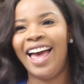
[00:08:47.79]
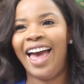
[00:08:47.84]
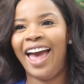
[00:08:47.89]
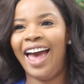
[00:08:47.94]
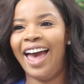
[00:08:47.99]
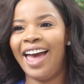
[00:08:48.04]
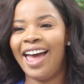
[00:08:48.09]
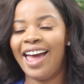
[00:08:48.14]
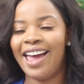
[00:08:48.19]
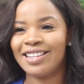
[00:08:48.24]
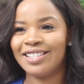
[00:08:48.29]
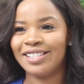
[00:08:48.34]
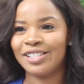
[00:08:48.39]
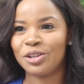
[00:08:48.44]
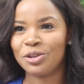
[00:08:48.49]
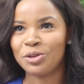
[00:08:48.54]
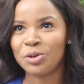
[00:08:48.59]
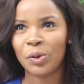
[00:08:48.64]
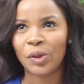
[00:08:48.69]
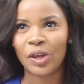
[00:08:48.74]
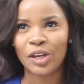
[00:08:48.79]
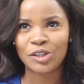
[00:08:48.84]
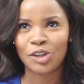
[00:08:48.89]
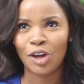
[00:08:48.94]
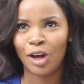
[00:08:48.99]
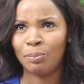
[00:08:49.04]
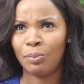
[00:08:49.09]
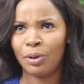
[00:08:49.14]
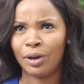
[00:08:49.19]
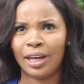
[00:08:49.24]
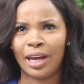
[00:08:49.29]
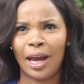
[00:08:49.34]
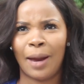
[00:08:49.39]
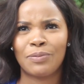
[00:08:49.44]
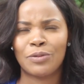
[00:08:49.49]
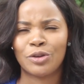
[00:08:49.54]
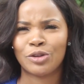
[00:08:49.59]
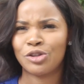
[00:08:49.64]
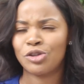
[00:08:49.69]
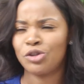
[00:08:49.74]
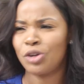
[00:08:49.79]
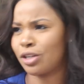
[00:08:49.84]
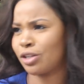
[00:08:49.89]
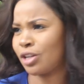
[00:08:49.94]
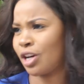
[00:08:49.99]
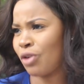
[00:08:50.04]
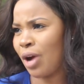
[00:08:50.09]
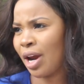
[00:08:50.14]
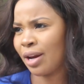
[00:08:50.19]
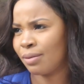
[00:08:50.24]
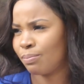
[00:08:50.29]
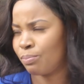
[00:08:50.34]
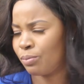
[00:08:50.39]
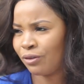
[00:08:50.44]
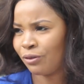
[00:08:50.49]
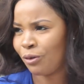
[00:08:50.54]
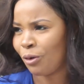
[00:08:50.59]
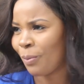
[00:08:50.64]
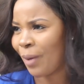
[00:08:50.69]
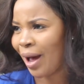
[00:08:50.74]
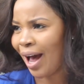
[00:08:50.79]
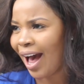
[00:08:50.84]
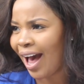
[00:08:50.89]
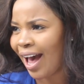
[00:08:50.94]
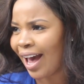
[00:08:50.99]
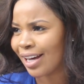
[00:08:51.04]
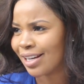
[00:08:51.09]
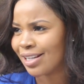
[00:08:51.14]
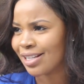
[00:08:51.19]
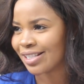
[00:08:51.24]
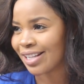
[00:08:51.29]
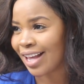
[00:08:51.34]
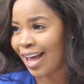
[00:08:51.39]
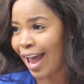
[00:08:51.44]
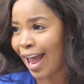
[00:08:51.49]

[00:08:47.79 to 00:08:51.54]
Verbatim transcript: And, you know, they start putting up the structure right before my eyes.